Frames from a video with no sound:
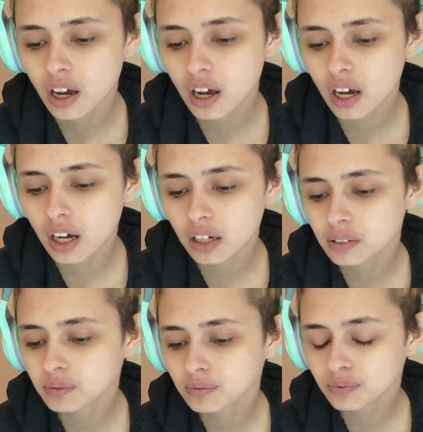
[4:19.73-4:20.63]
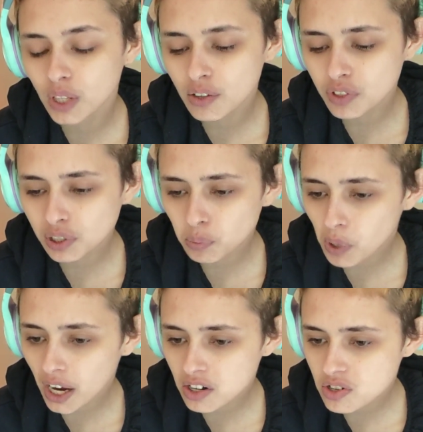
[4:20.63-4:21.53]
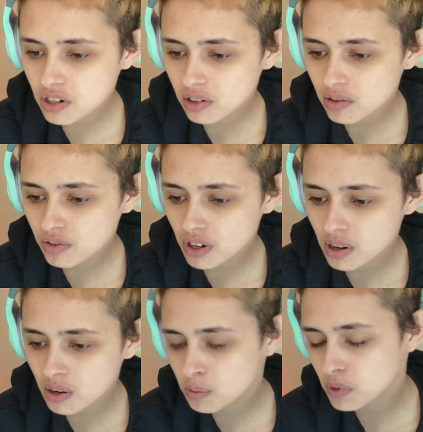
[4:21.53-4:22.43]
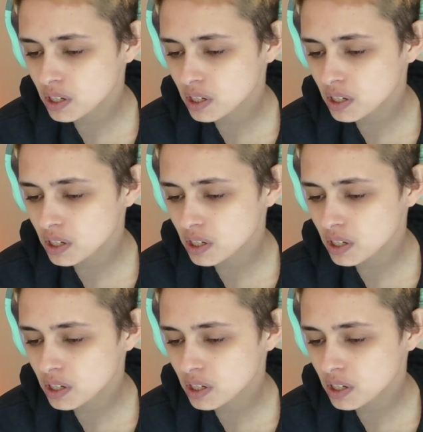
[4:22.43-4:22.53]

love and compassion from